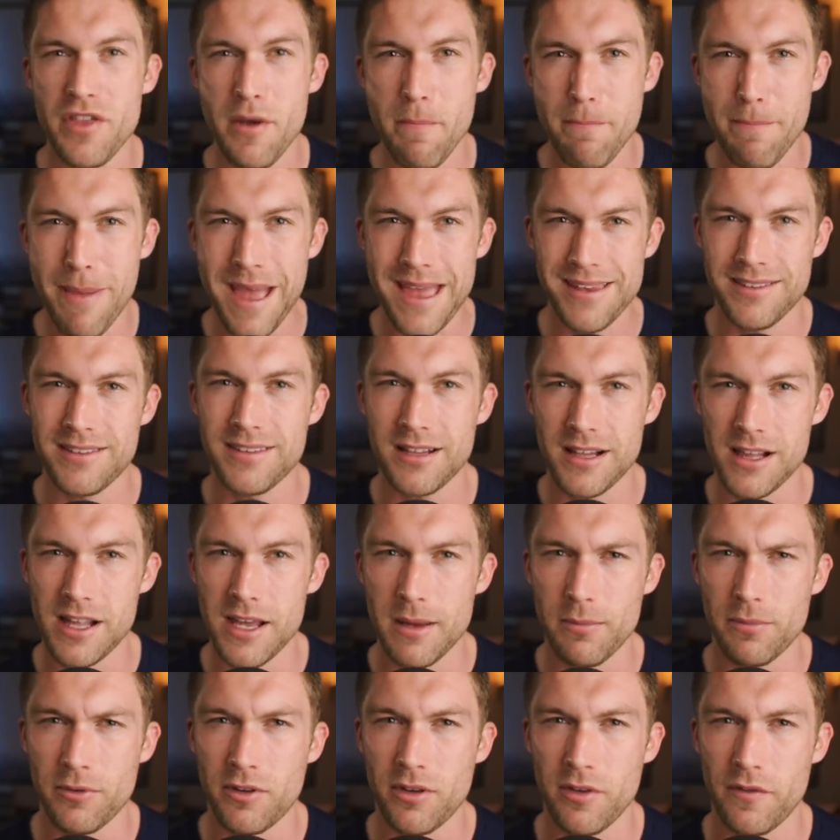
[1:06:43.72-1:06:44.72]
best
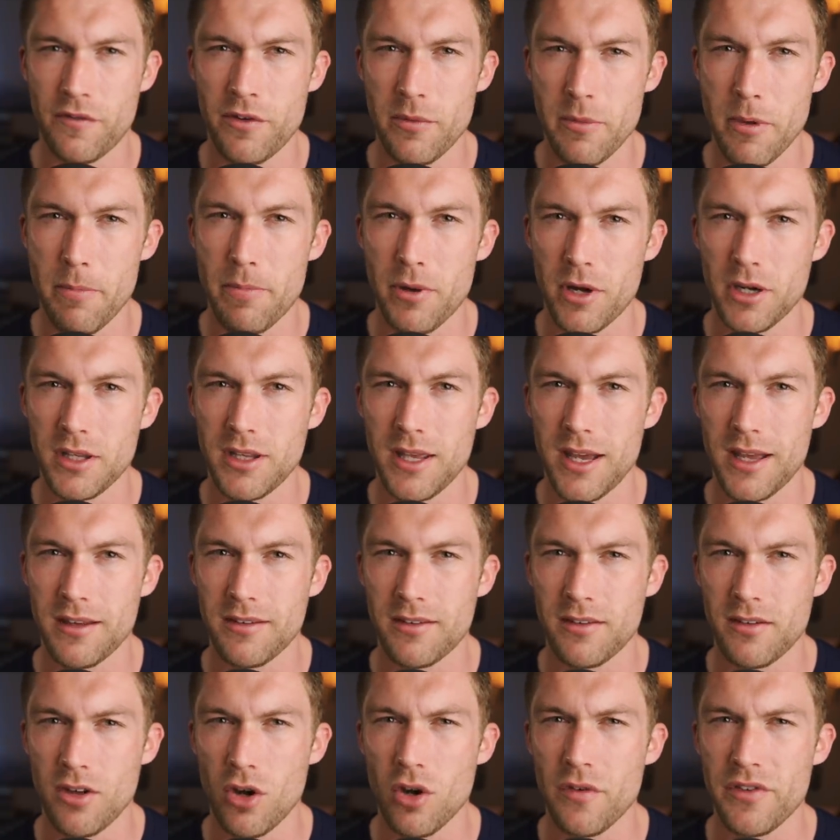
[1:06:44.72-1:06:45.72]
clips from the
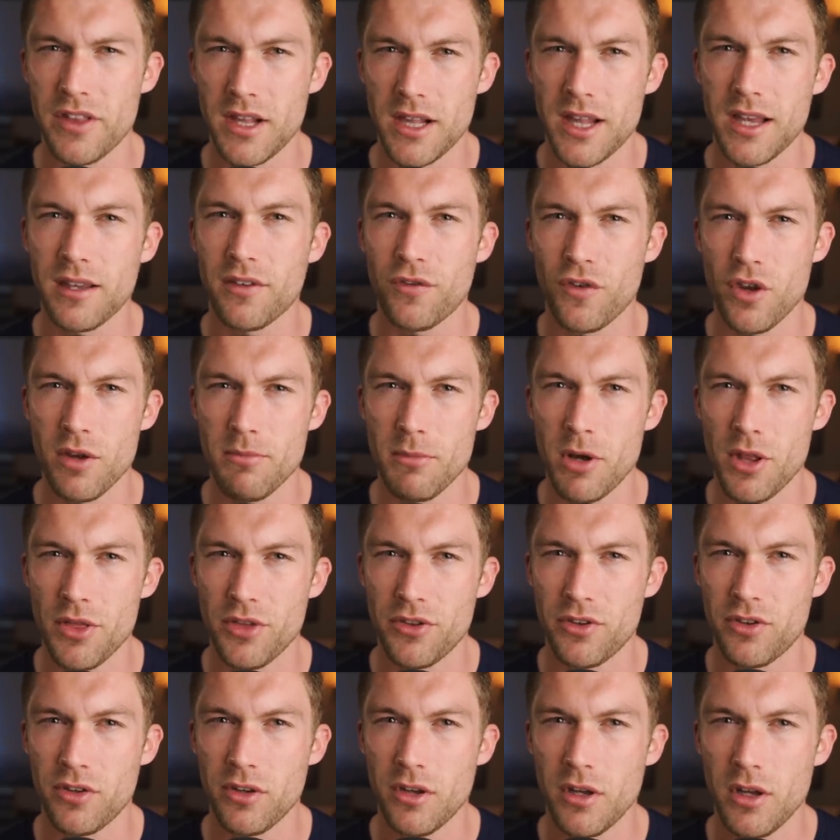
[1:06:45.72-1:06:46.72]
podcast over the last few
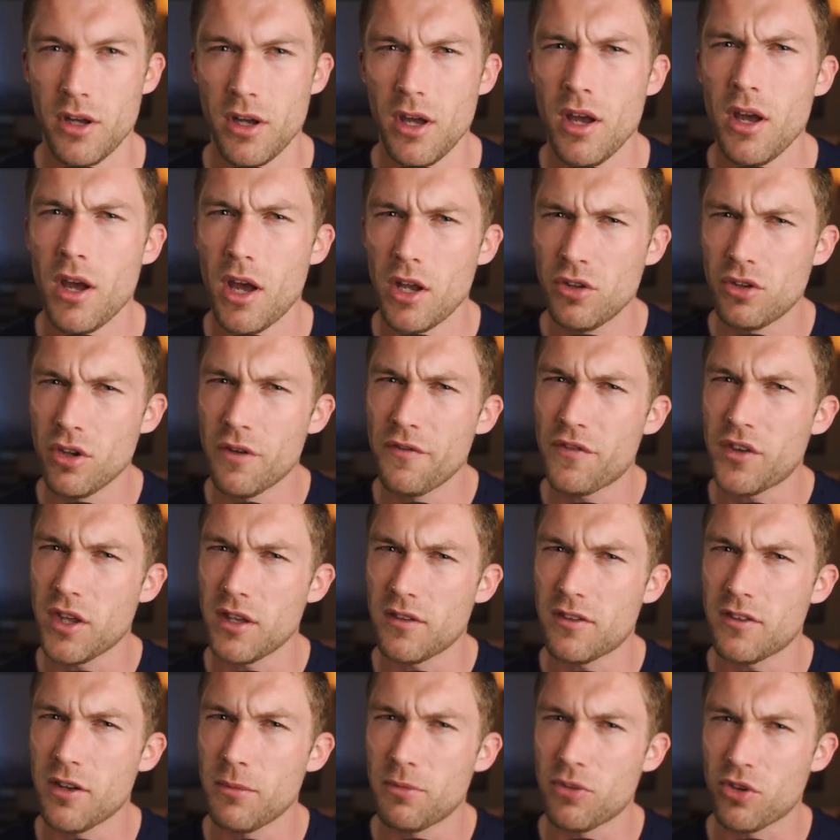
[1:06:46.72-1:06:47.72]
months. And don't forget
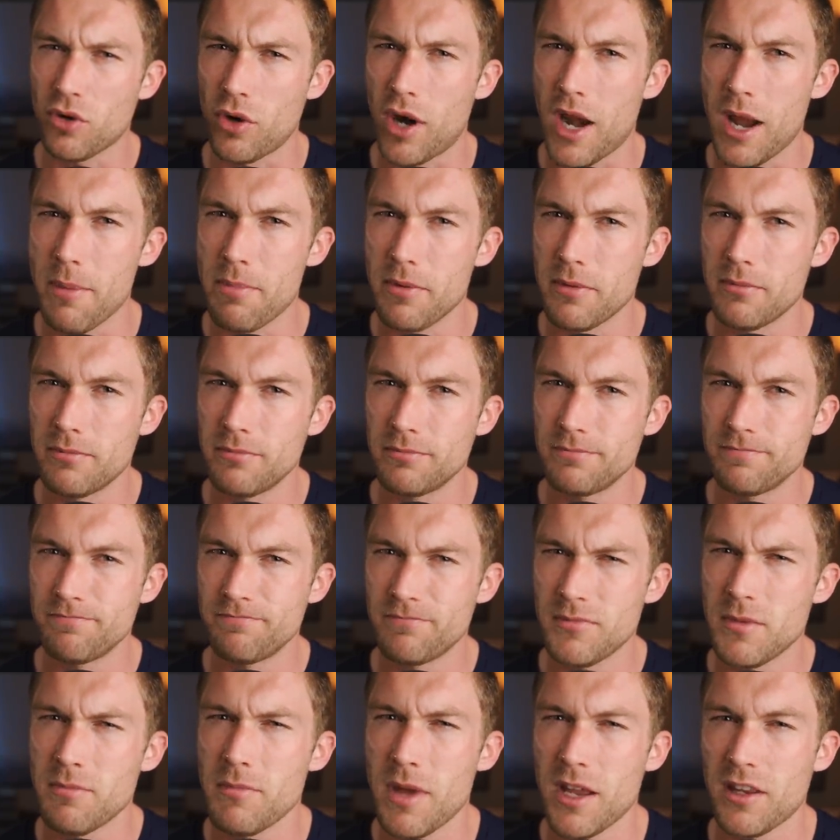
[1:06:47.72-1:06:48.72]
to subscribe.
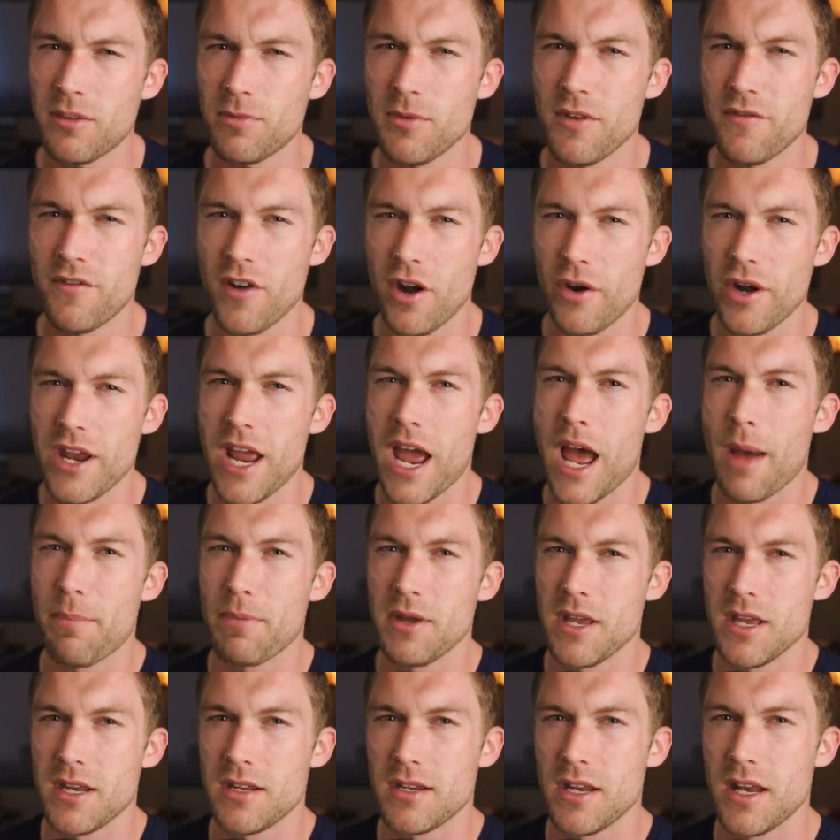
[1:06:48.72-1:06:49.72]
It makes me very
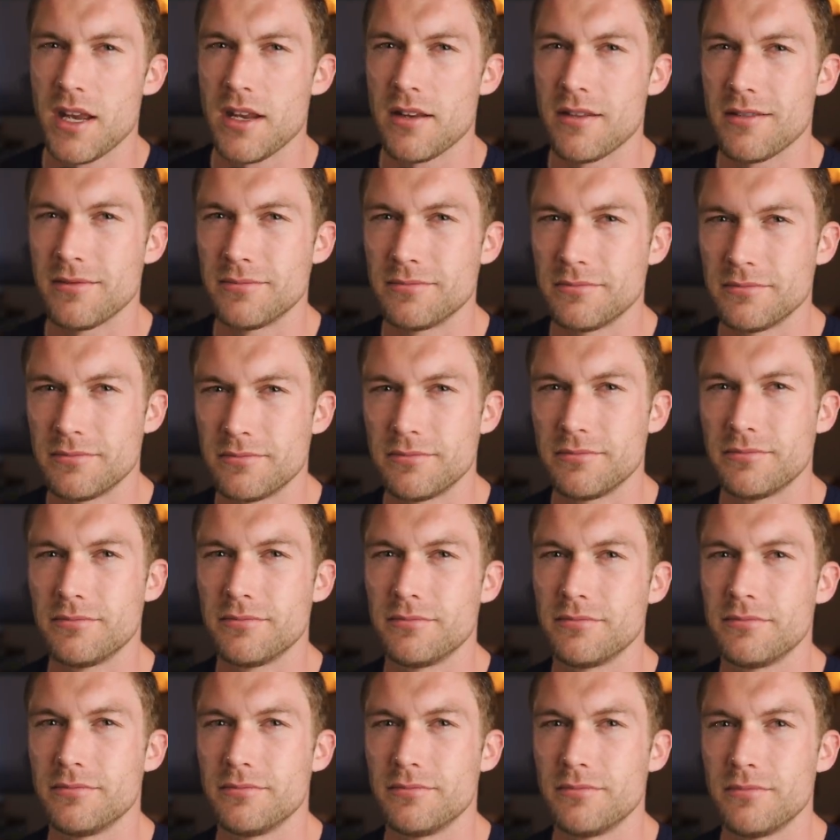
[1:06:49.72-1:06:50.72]
happy indeed.
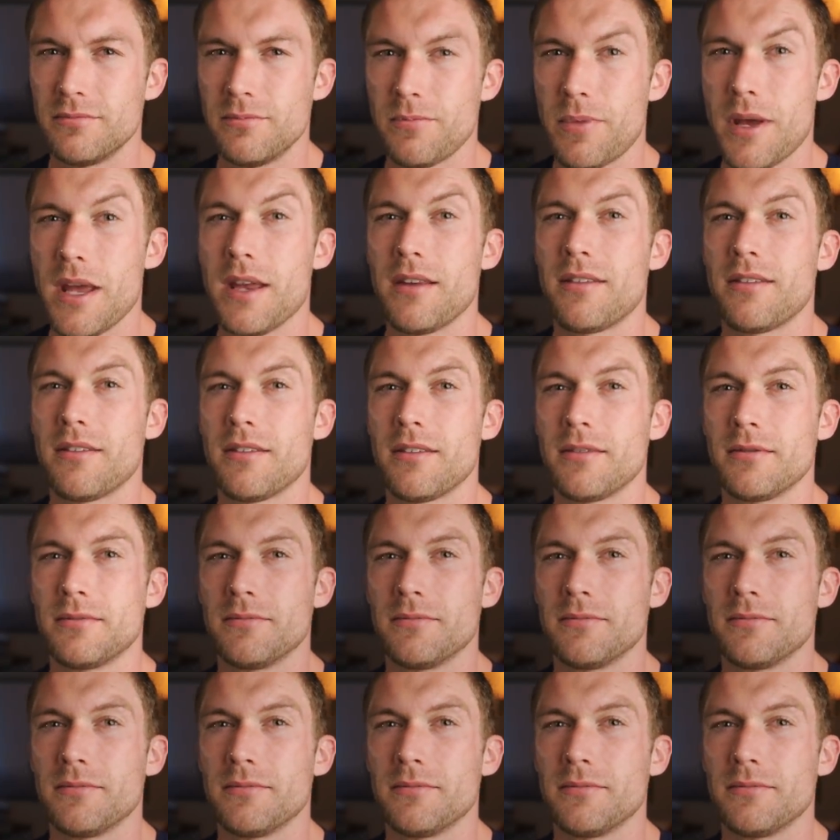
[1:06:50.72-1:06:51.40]
Peace.